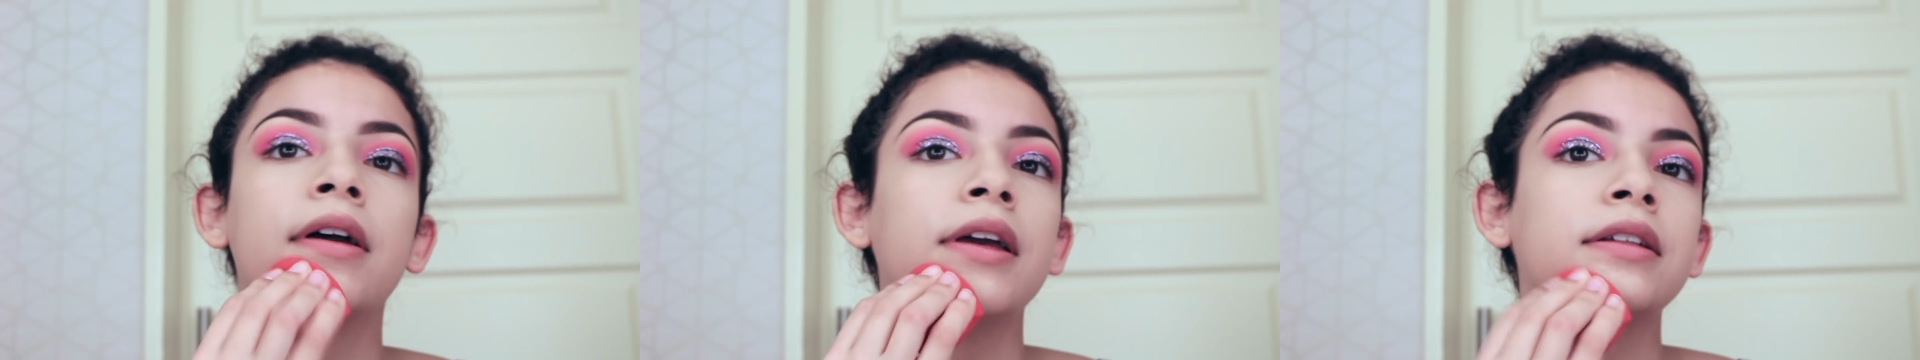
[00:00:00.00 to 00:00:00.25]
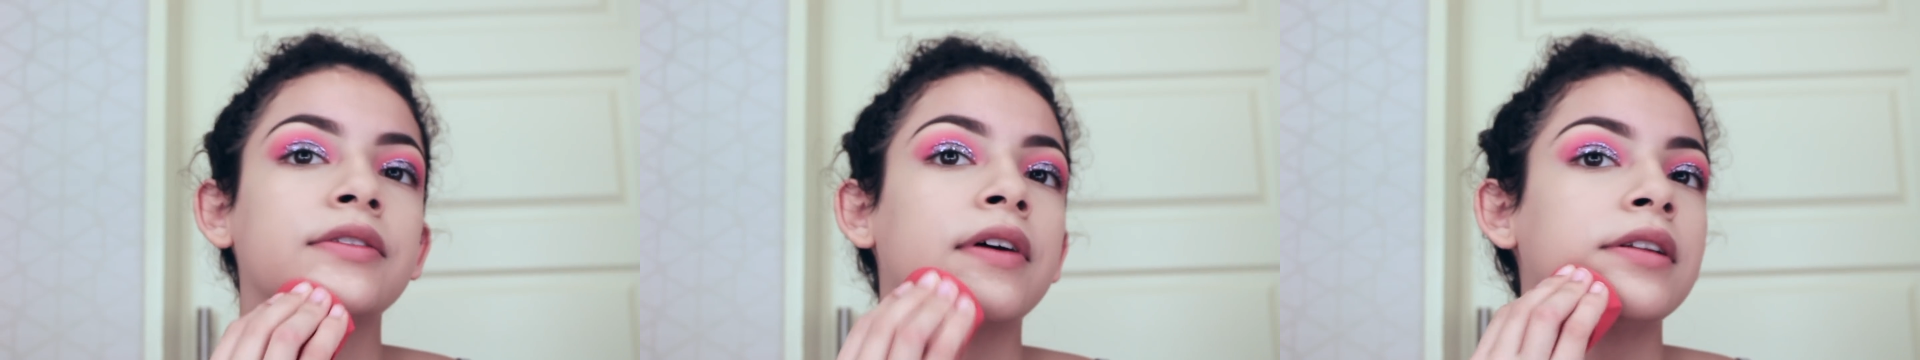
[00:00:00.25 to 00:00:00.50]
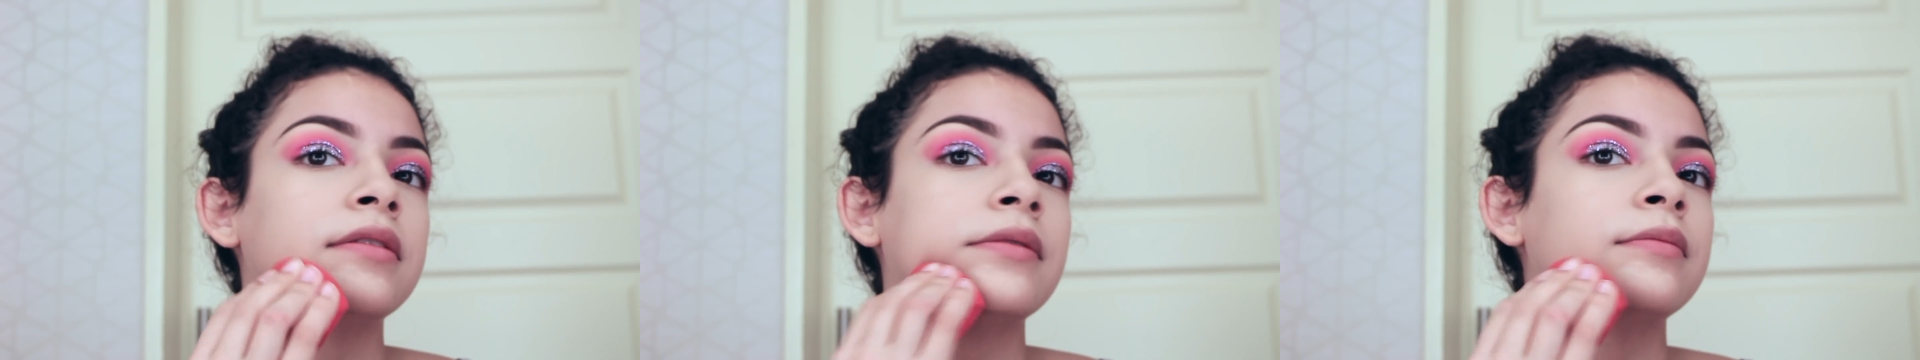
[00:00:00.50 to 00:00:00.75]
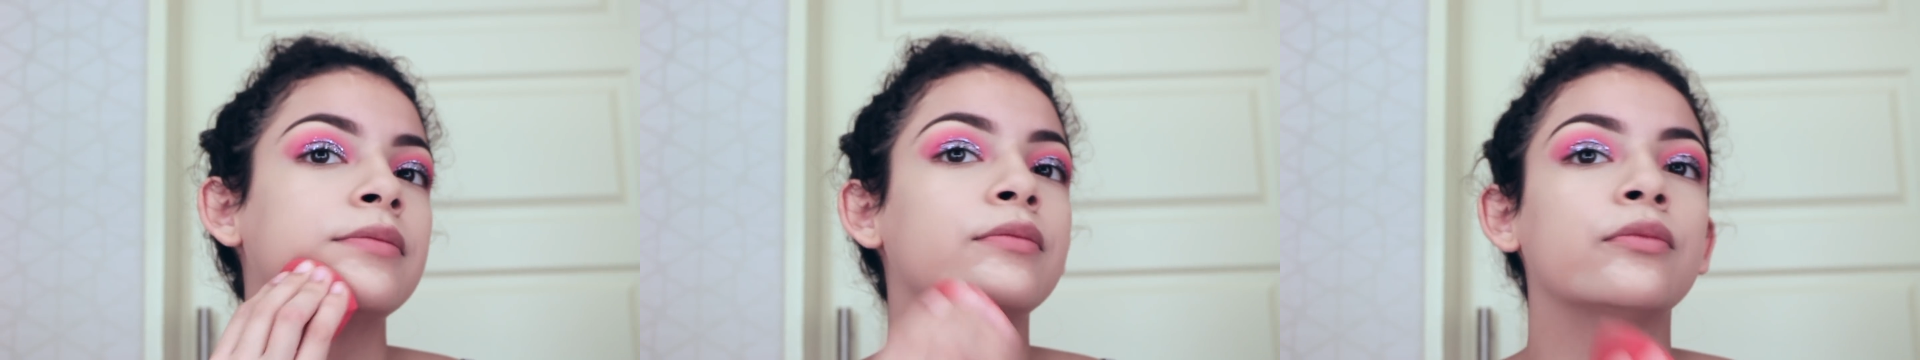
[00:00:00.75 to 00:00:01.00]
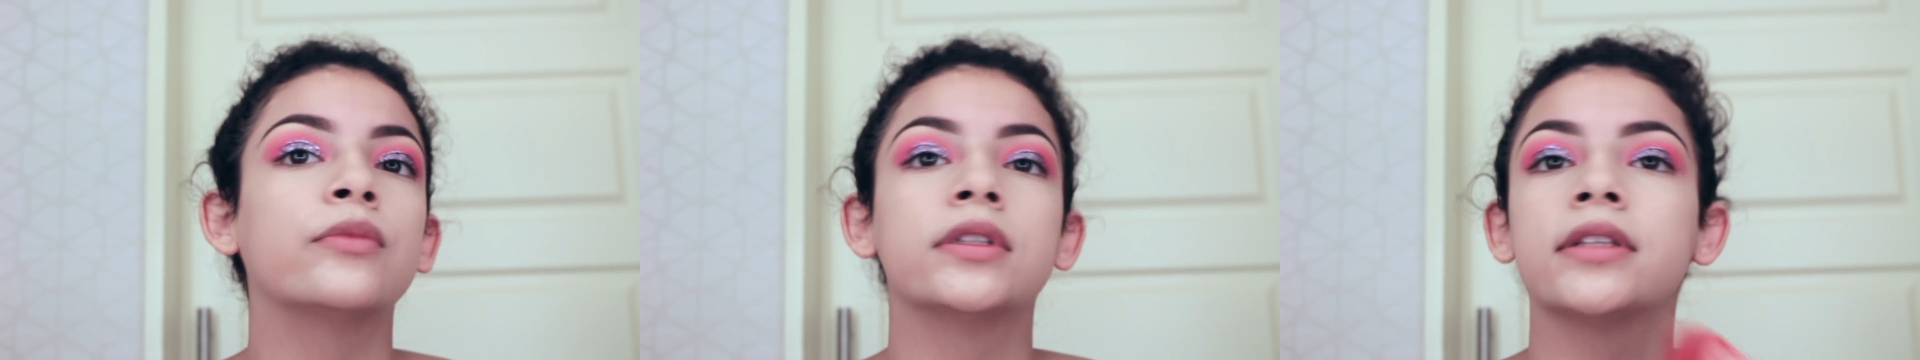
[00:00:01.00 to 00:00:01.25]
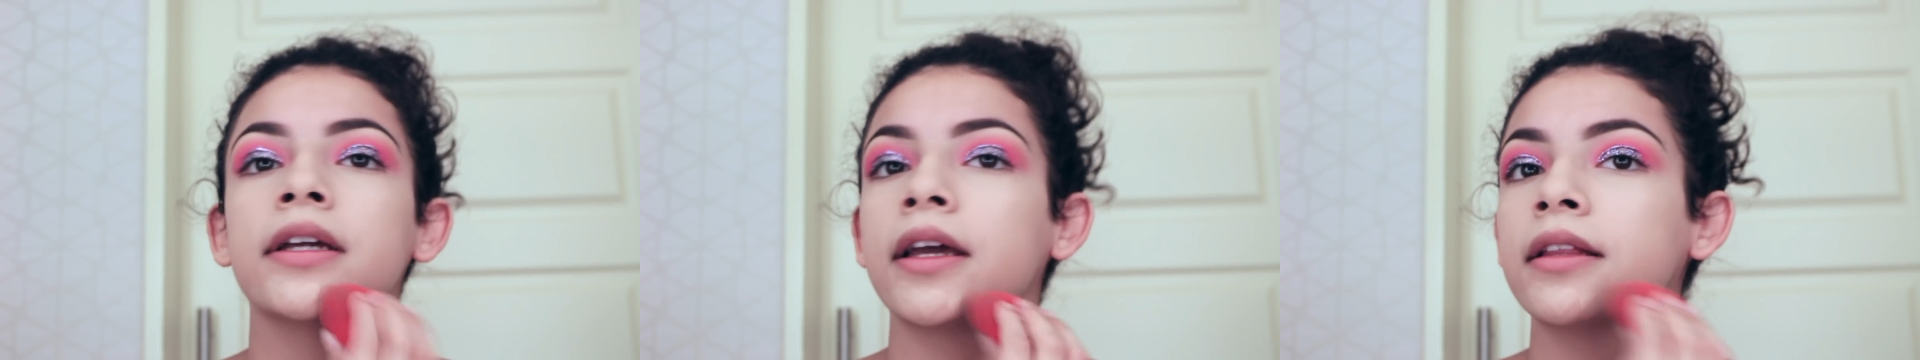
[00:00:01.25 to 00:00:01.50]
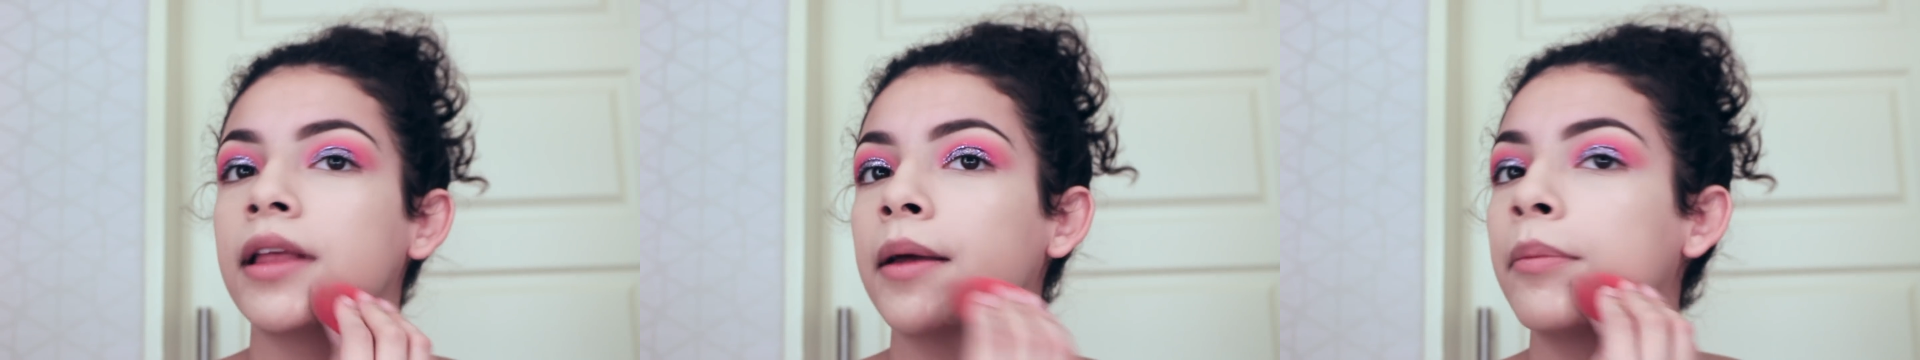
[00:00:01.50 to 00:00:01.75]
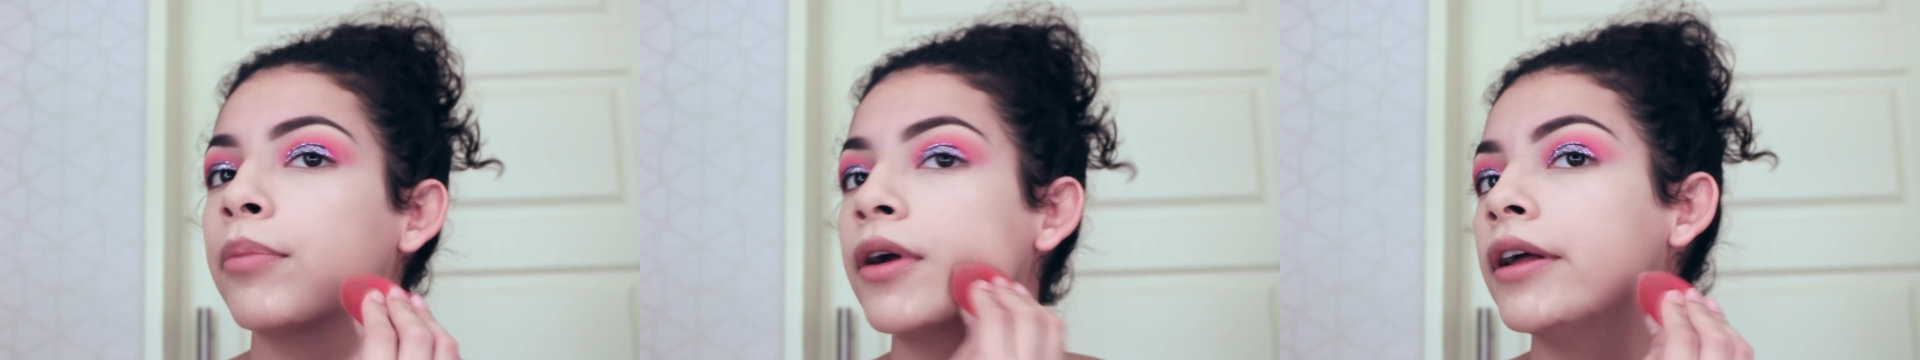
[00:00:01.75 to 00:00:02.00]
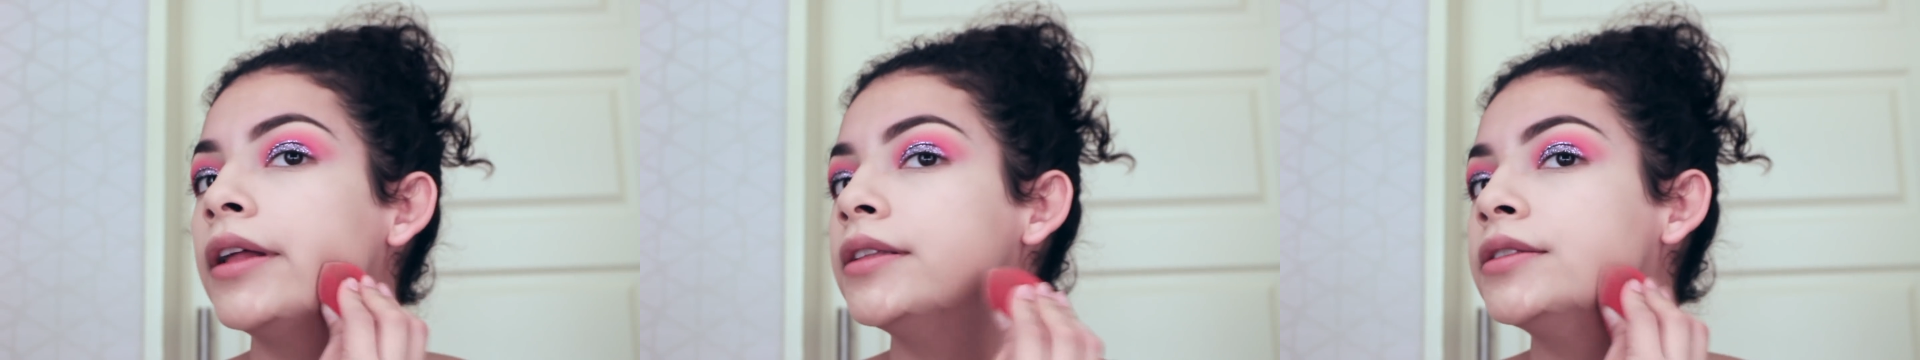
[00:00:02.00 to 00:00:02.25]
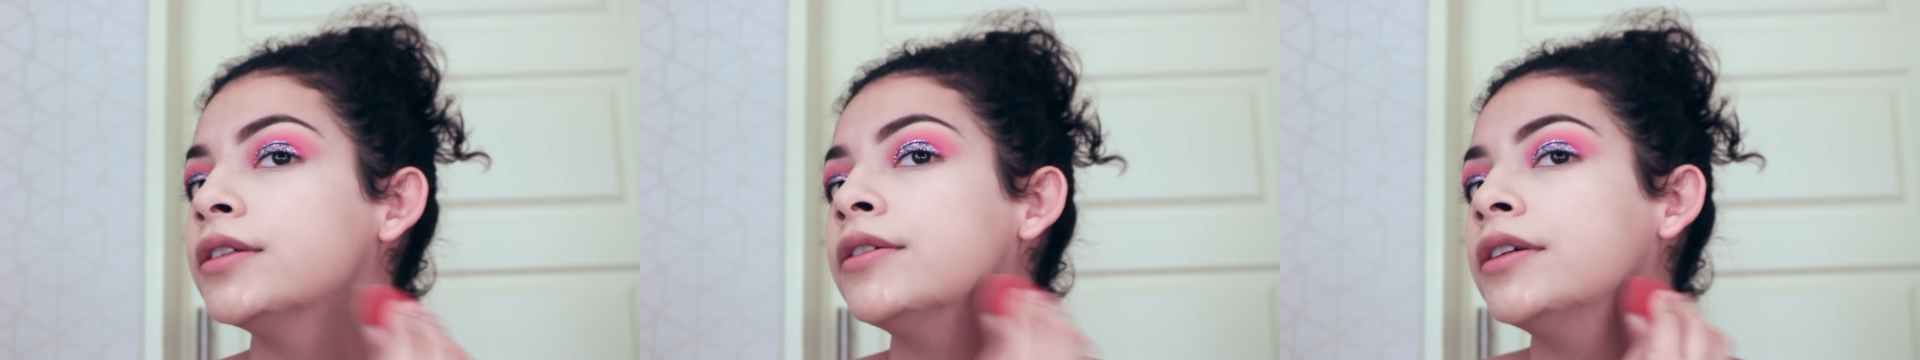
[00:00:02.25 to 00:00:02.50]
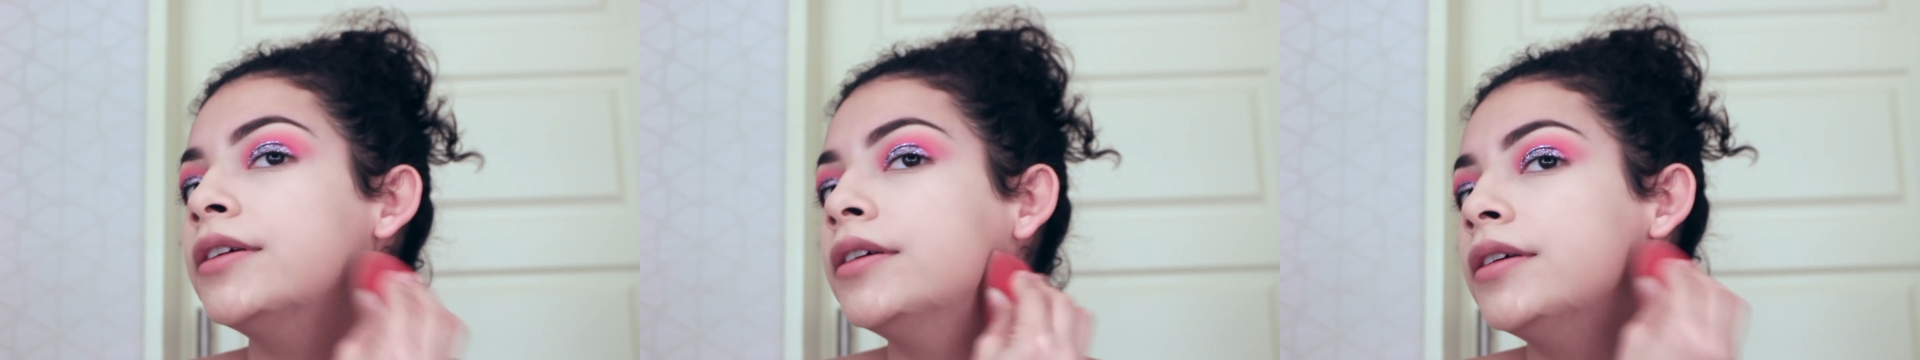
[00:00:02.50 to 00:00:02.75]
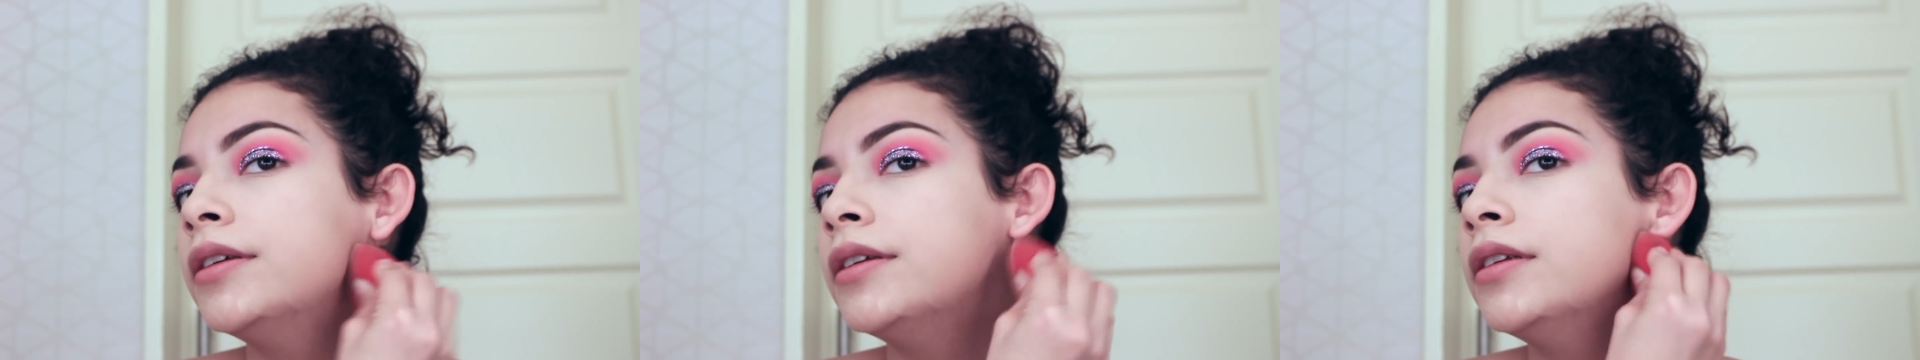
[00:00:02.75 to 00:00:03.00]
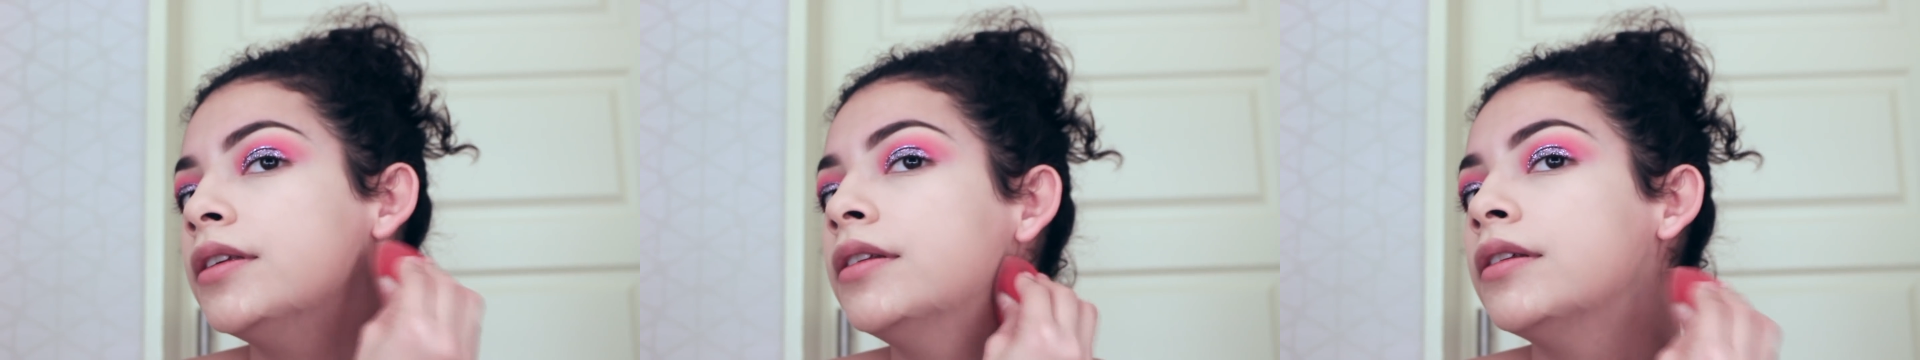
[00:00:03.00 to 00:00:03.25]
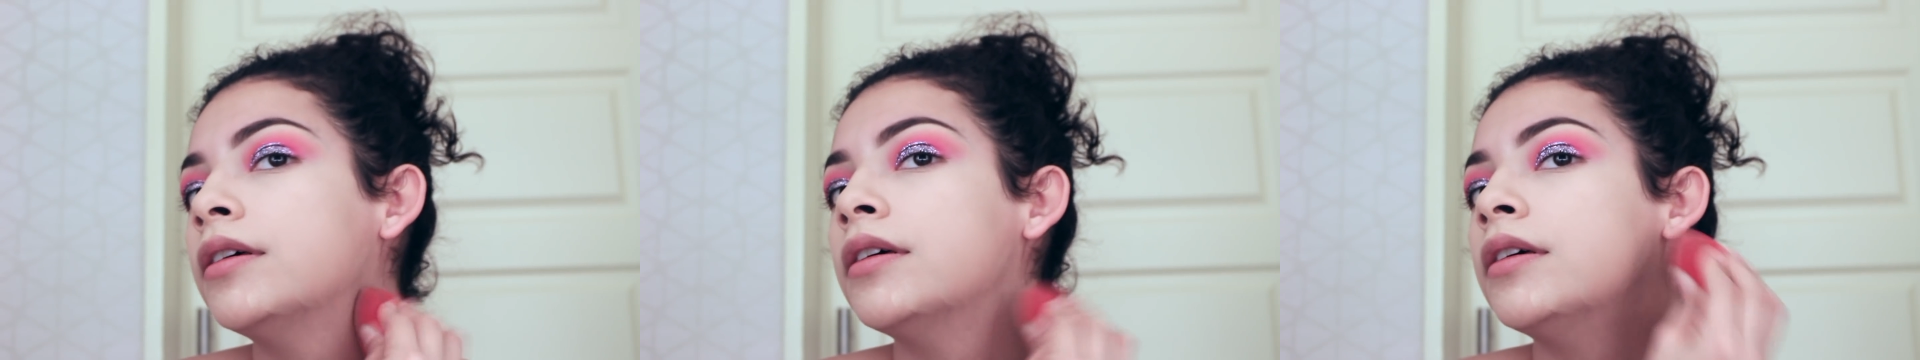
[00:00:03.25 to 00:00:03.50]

it's fine. Once I get that bronzer in.